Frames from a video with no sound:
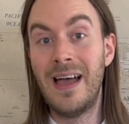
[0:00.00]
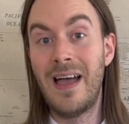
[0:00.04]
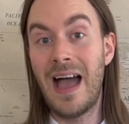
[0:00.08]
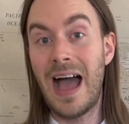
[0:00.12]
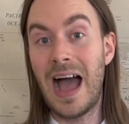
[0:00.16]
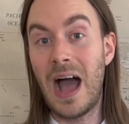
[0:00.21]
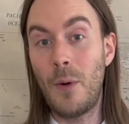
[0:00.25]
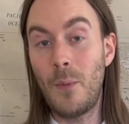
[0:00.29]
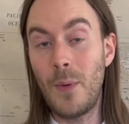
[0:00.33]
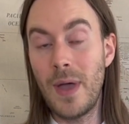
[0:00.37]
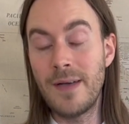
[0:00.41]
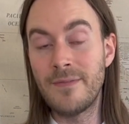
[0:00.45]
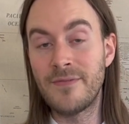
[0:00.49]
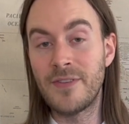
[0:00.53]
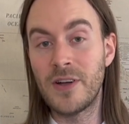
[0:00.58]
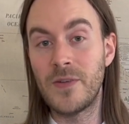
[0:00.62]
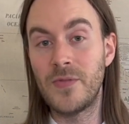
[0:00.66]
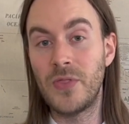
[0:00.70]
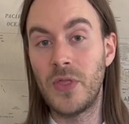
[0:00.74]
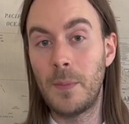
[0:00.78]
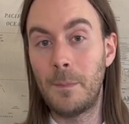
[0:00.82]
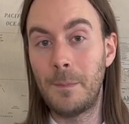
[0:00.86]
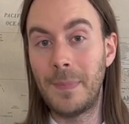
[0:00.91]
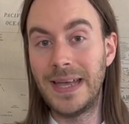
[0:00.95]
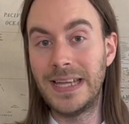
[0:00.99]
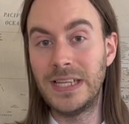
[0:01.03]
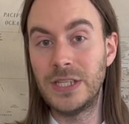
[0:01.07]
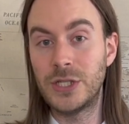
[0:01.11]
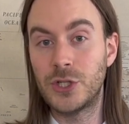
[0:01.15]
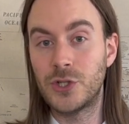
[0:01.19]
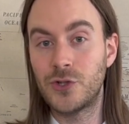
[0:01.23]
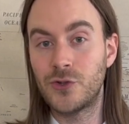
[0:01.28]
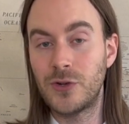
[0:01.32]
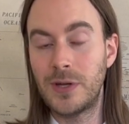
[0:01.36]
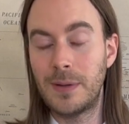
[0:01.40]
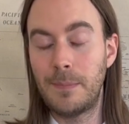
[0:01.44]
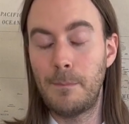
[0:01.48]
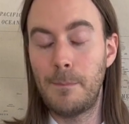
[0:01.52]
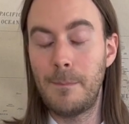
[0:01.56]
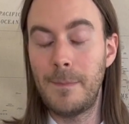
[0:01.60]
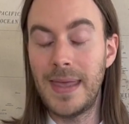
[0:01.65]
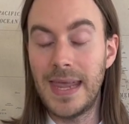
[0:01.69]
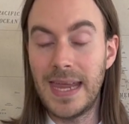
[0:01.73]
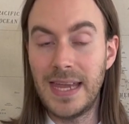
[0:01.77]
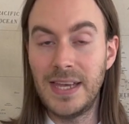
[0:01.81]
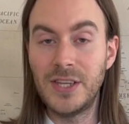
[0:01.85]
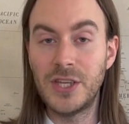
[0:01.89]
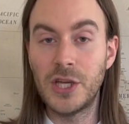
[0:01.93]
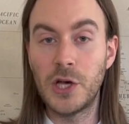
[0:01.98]
However, the mainstream
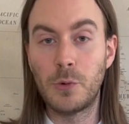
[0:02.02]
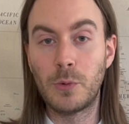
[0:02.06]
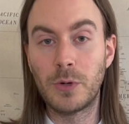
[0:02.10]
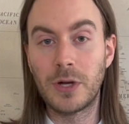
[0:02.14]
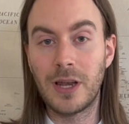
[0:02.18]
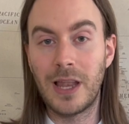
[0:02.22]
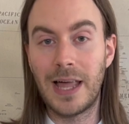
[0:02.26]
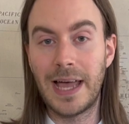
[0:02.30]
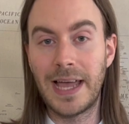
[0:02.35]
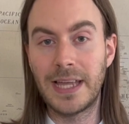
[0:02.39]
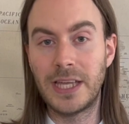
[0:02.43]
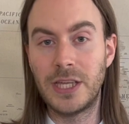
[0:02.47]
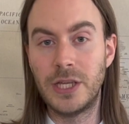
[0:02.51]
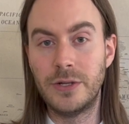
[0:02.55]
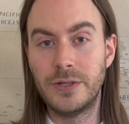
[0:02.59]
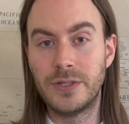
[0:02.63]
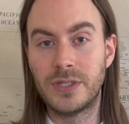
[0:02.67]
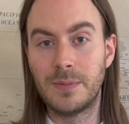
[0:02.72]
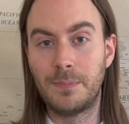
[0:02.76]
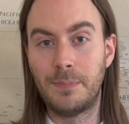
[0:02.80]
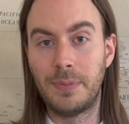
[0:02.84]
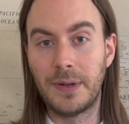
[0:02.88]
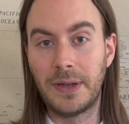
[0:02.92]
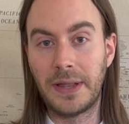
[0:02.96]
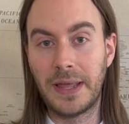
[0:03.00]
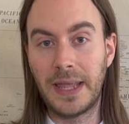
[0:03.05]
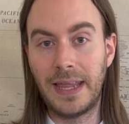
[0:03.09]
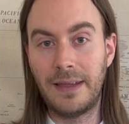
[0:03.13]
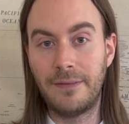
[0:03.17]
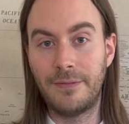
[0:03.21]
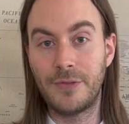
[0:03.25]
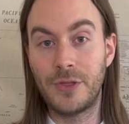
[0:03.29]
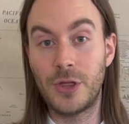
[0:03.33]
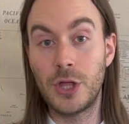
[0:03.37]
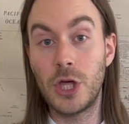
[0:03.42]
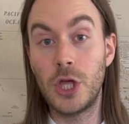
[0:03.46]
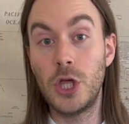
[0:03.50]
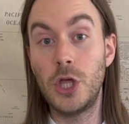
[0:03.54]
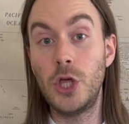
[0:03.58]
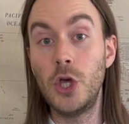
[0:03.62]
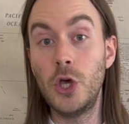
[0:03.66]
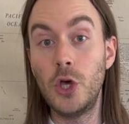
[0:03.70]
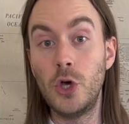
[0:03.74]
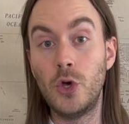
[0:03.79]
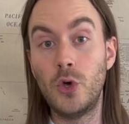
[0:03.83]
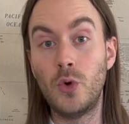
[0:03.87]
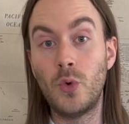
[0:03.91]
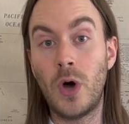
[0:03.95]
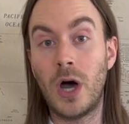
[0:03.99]
media would like you to believe that
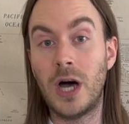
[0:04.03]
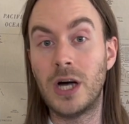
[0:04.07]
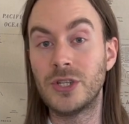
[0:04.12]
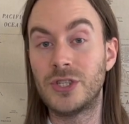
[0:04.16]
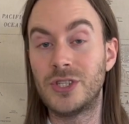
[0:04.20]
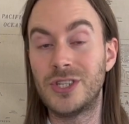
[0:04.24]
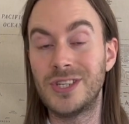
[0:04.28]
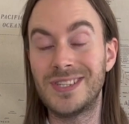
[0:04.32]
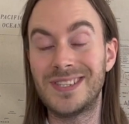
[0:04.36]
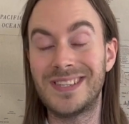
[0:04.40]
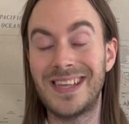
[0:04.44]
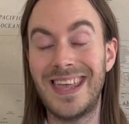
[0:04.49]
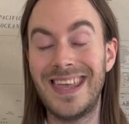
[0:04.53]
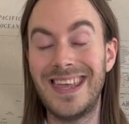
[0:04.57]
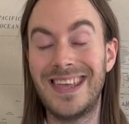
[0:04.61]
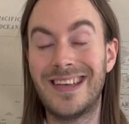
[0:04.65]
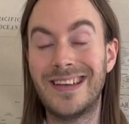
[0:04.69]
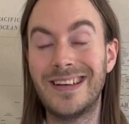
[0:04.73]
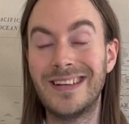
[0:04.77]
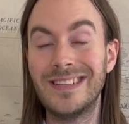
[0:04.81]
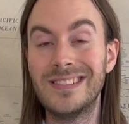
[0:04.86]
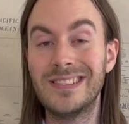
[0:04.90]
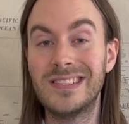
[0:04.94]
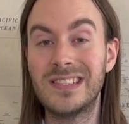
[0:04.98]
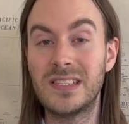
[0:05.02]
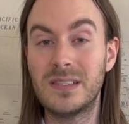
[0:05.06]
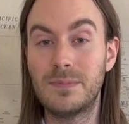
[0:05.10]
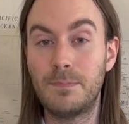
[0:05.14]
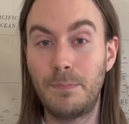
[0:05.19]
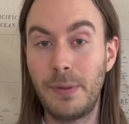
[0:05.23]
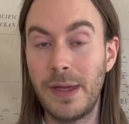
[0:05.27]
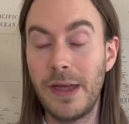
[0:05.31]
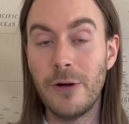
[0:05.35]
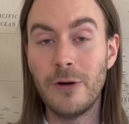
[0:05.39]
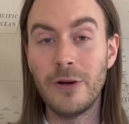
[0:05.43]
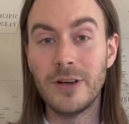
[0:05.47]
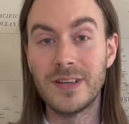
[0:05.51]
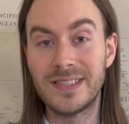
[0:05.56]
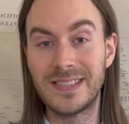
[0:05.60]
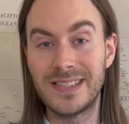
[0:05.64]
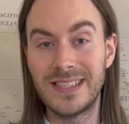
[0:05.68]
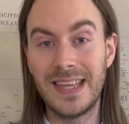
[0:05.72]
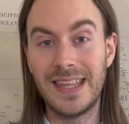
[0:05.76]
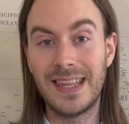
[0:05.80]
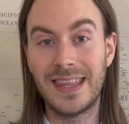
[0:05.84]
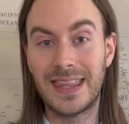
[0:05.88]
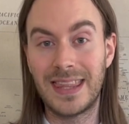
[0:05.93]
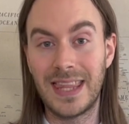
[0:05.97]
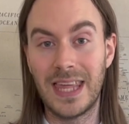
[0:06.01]
you are just a
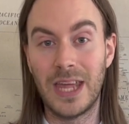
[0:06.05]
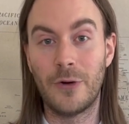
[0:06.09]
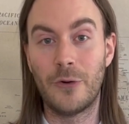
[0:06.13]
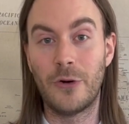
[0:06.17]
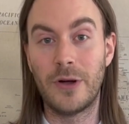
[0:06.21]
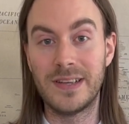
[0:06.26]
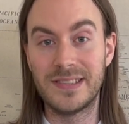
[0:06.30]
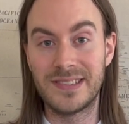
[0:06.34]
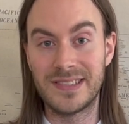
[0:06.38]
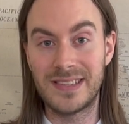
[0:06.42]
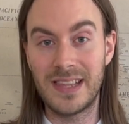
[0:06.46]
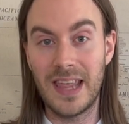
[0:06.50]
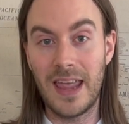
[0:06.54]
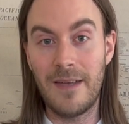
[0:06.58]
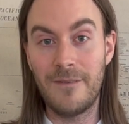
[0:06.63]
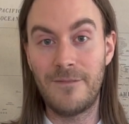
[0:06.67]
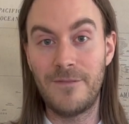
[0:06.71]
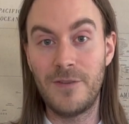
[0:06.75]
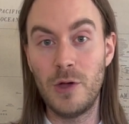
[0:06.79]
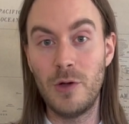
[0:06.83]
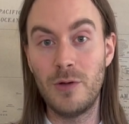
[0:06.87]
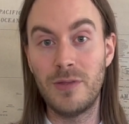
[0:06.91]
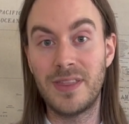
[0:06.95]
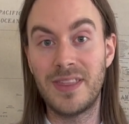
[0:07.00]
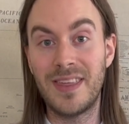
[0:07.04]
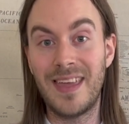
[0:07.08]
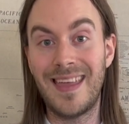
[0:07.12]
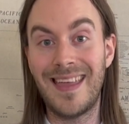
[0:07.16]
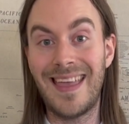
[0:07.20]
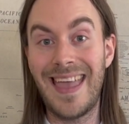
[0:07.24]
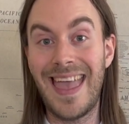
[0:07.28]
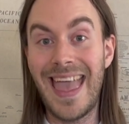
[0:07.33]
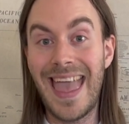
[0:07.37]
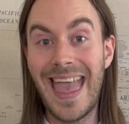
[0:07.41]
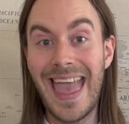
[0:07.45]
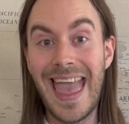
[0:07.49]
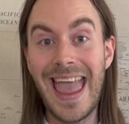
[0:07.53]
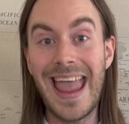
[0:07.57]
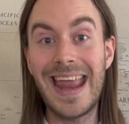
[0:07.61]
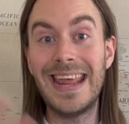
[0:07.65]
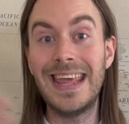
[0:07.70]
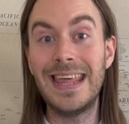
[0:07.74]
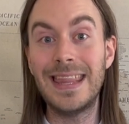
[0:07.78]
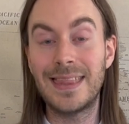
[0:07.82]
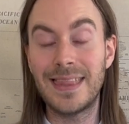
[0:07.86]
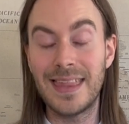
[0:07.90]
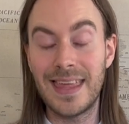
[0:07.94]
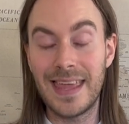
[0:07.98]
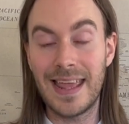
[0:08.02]
conspiracy theorist if you think
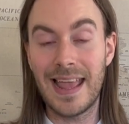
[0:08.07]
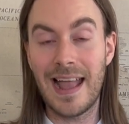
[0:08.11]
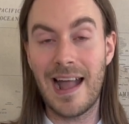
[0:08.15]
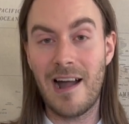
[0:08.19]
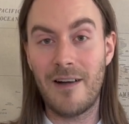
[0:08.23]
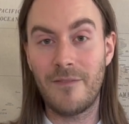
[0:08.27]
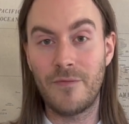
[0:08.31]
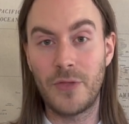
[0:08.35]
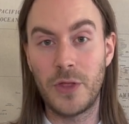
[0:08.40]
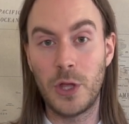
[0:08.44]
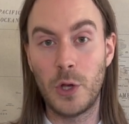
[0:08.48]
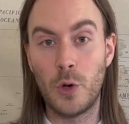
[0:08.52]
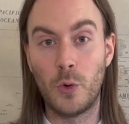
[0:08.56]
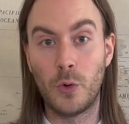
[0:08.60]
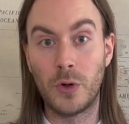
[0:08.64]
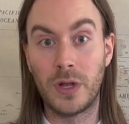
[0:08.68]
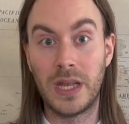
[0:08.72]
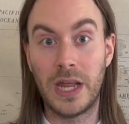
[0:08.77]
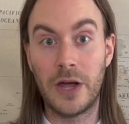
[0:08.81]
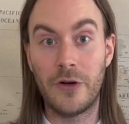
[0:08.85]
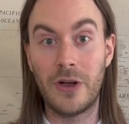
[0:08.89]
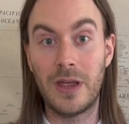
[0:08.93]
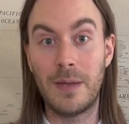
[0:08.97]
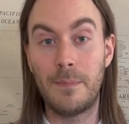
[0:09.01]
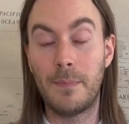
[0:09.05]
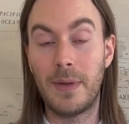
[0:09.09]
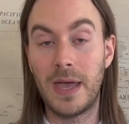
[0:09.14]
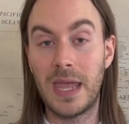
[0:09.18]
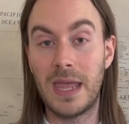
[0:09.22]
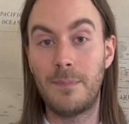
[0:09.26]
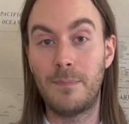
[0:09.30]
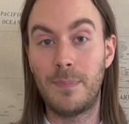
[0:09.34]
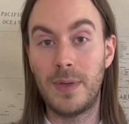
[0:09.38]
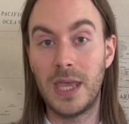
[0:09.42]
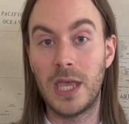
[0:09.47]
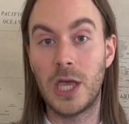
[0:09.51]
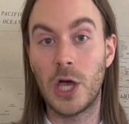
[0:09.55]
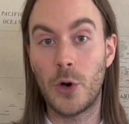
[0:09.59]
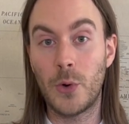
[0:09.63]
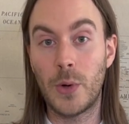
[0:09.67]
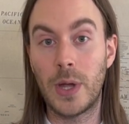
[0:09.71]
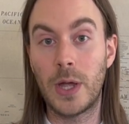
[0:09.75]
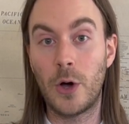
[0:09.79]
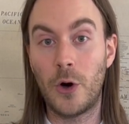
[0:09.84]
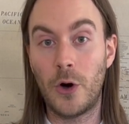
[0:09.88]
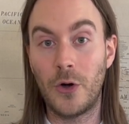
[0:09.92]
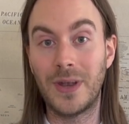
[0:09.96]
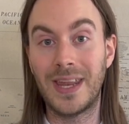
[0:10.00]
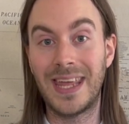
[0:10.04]
anything out of the ordinary may be
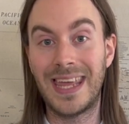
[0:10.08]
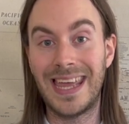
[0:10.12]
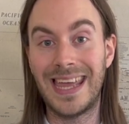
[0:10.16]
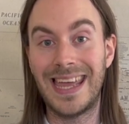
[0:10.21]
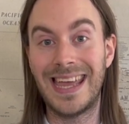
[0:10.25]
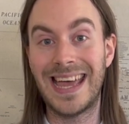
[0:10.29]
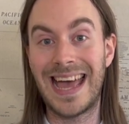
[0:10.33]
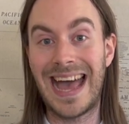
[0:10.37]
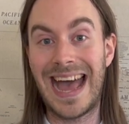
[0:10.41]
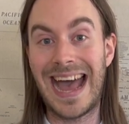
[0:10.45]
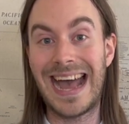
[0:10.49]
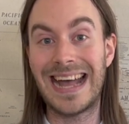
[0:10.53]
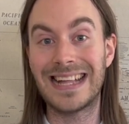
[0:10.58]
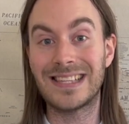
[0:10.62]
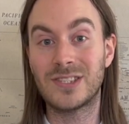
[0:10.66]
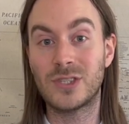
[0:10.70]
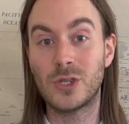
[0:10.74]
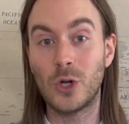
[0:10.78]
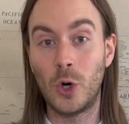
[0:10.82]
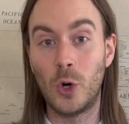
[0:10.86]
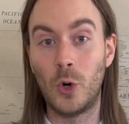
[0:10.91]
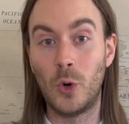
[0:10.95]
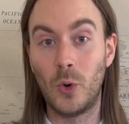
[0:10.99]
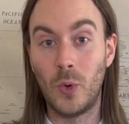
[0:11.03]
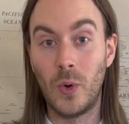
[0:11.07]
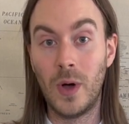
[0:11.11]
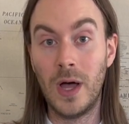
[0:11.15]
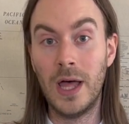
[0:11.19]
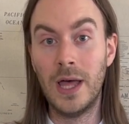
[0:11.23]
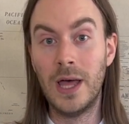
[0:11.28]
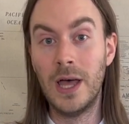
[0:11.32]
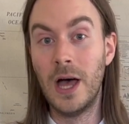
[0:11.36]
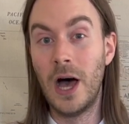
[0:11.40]
going on here at all.